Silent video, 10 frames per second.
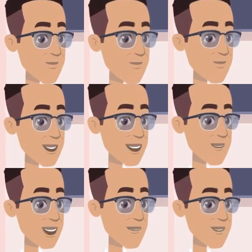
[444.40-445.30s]
Each
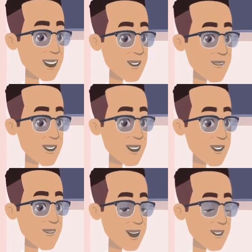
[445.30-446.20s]
of those data
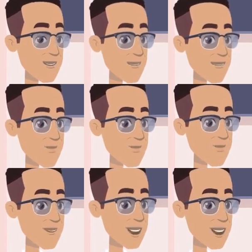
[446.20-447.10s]
points
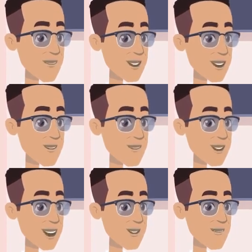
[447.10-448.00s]
must be
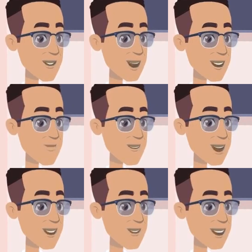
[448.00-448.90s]
multiplied
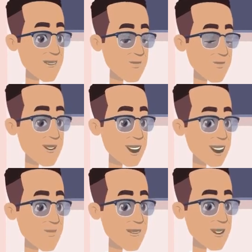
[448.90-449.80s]
by the 8
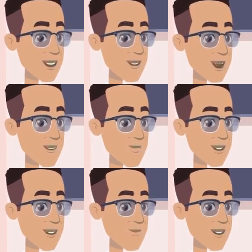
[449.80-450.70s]
different
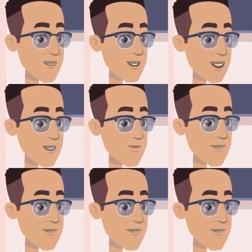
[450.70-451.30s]
frequency waves.